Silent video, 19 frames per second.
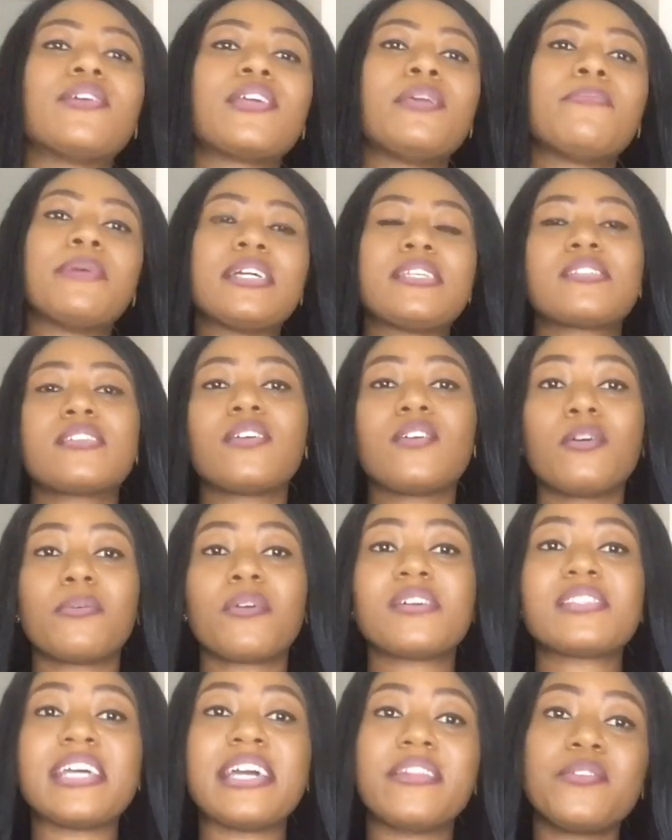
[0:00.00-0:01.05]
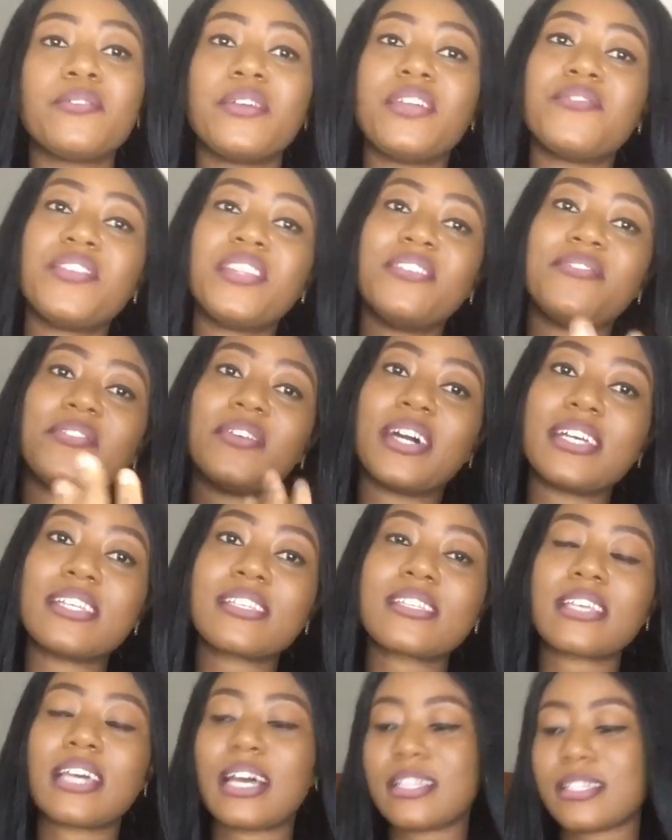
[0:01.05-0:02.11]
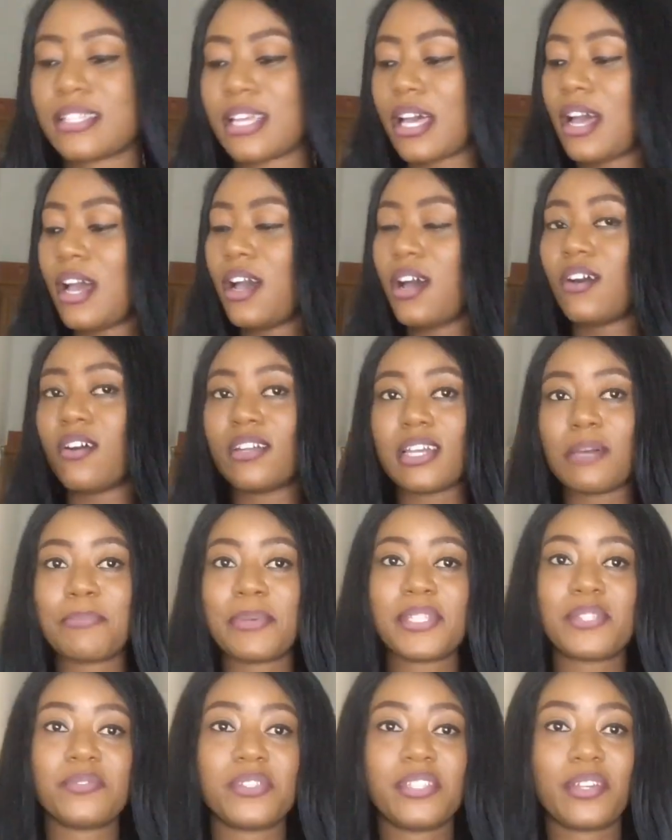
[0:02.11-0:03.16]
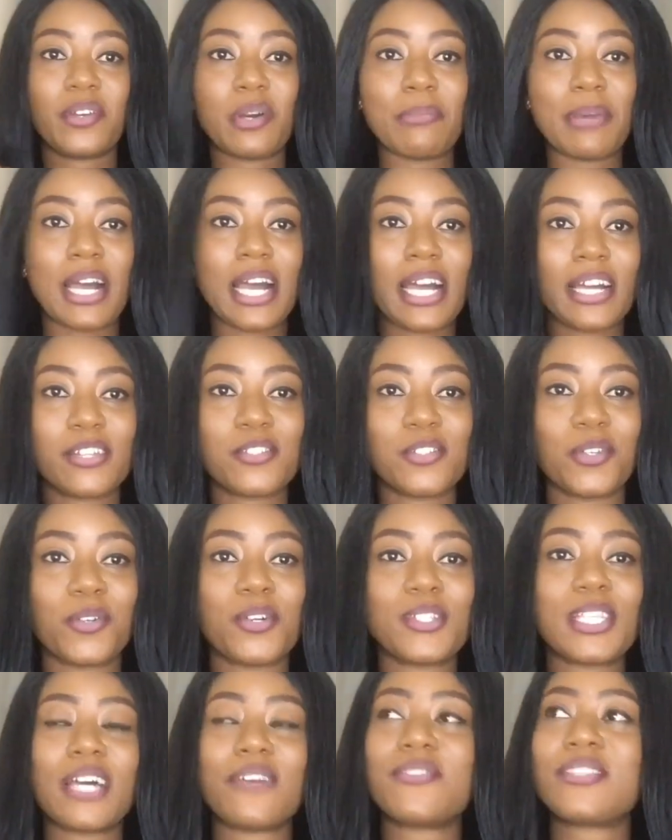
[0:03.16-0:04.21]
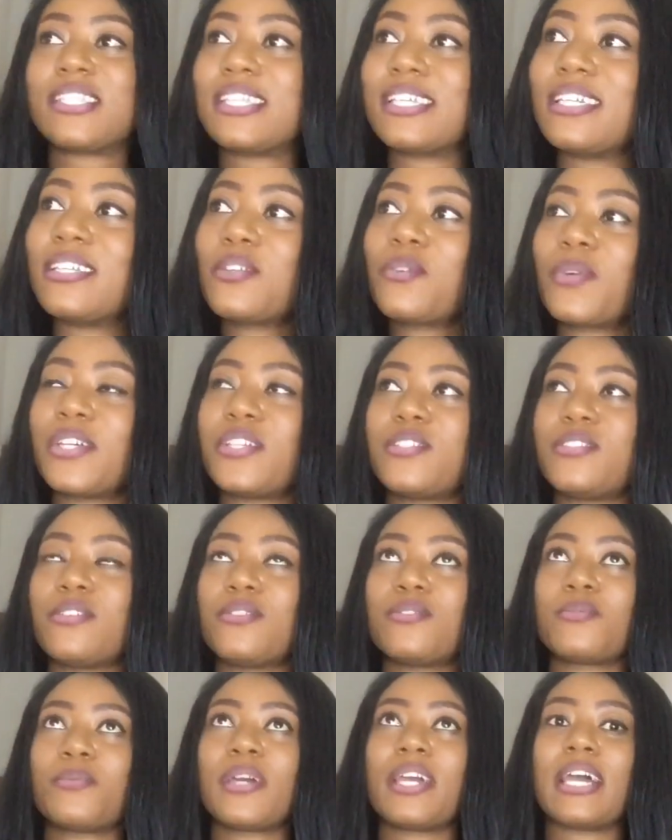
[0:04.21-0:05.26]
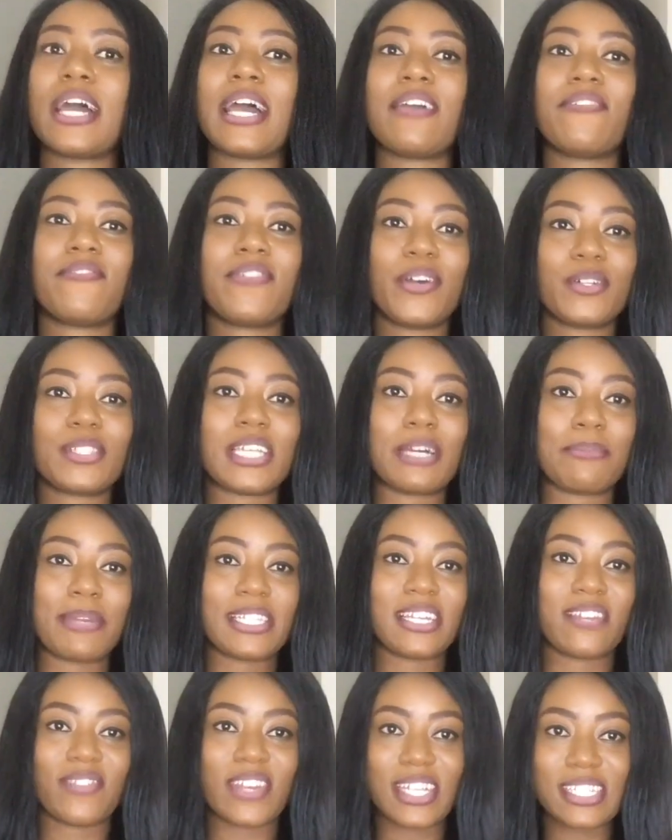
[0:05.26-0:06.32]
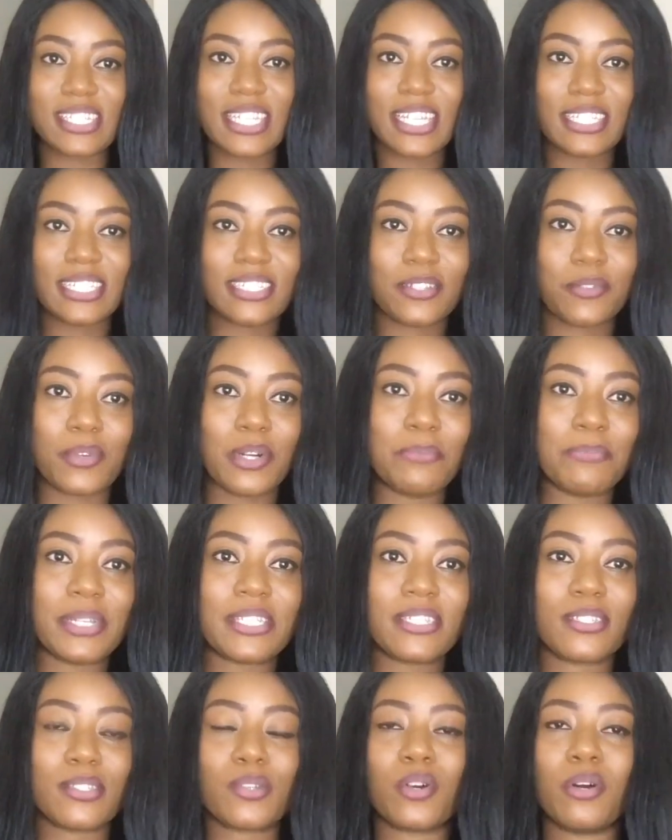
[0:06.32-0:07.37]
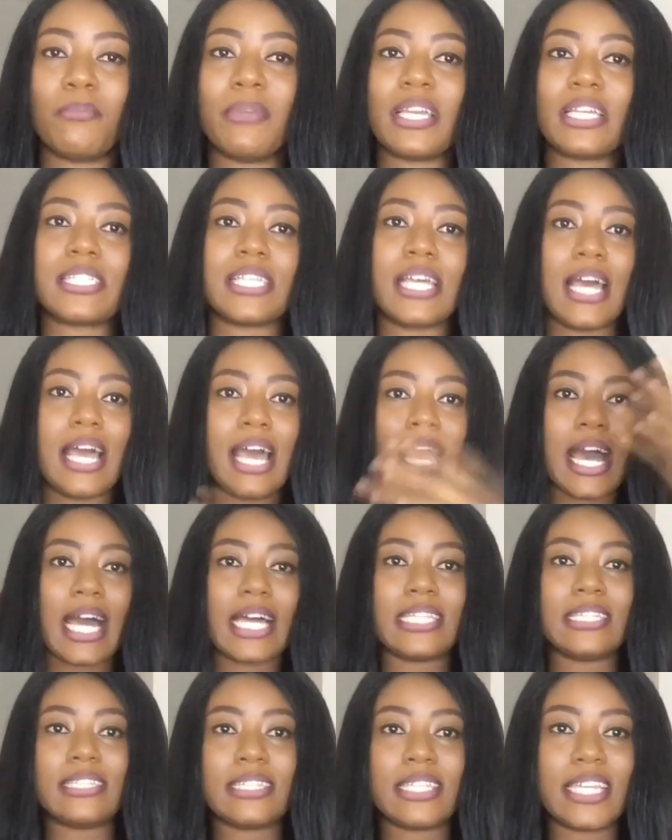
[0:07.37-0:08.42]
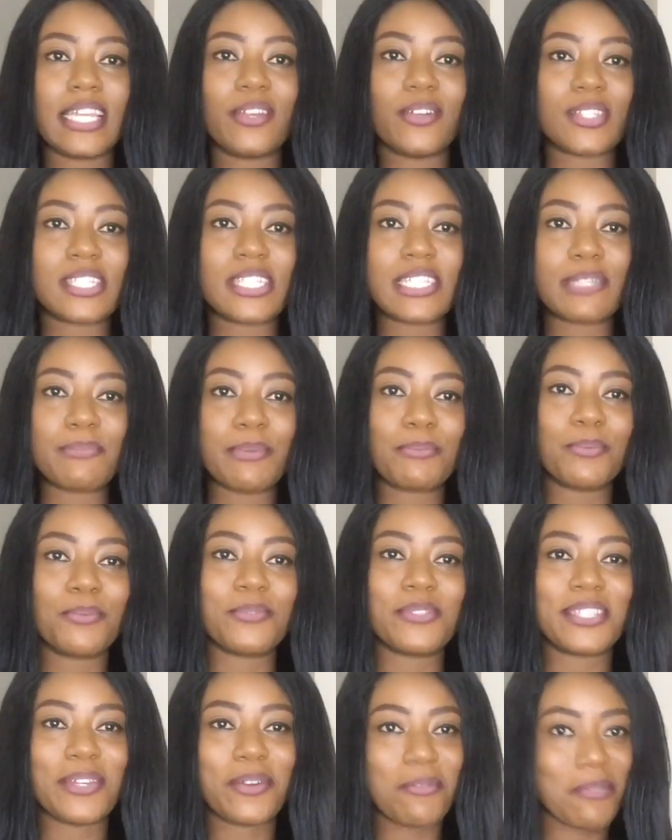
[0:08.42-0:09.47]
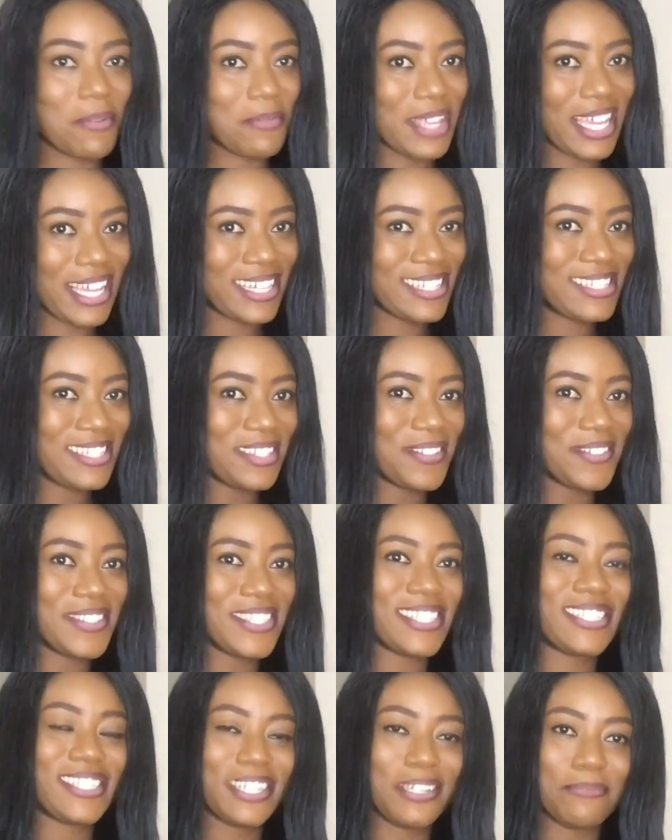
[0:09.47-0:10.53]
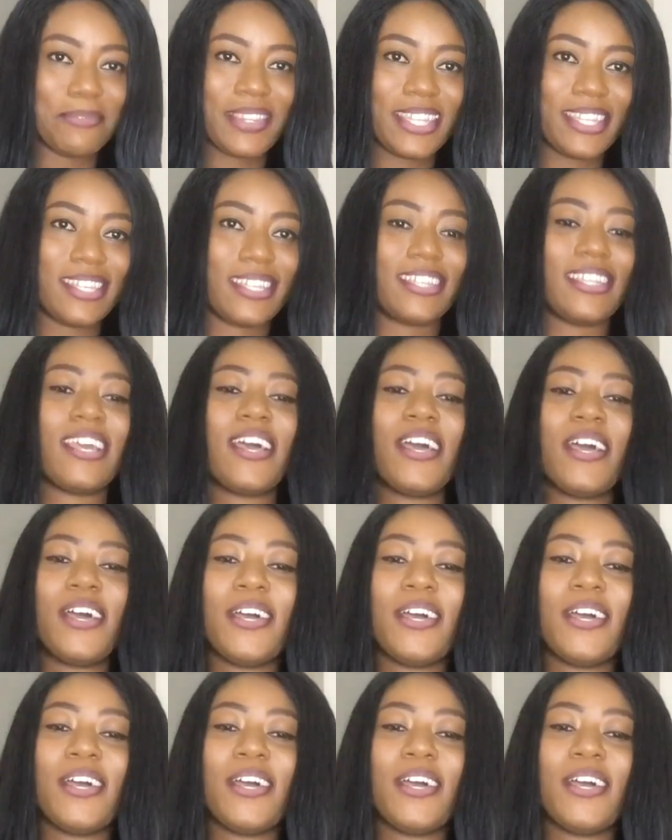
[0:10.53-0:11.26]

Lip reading: I'll keep answering, because I know even if you answer, another person will still come and ask you, because I've seen questions where I felt I might have answered it in one person's comment and three or six people will still come and be asking you the same thing.